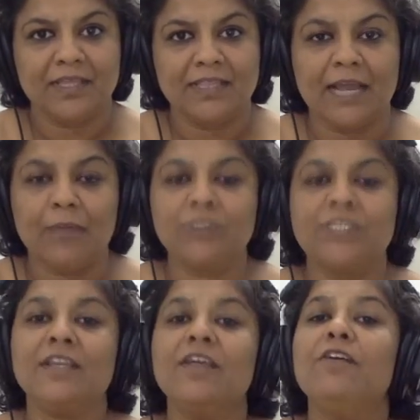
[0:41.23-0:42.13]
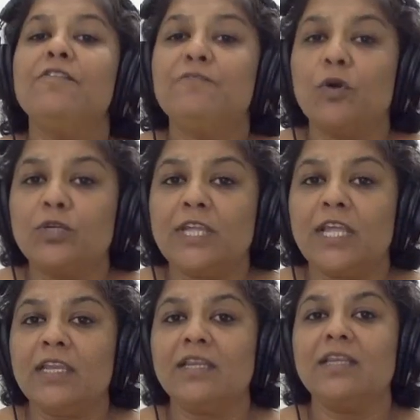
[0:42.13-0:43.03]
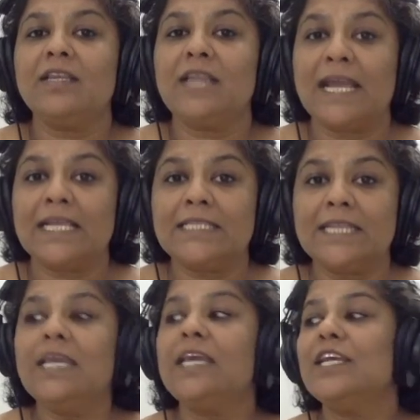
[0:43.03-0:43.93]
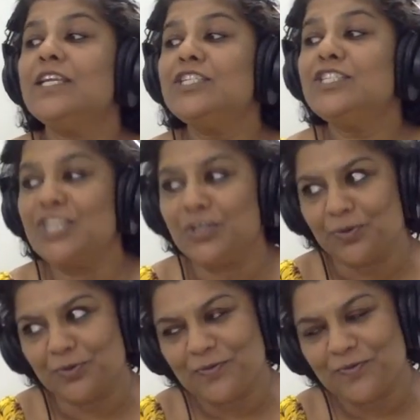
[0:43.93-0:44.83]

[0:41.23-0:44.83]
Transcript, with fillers: That was in 1492.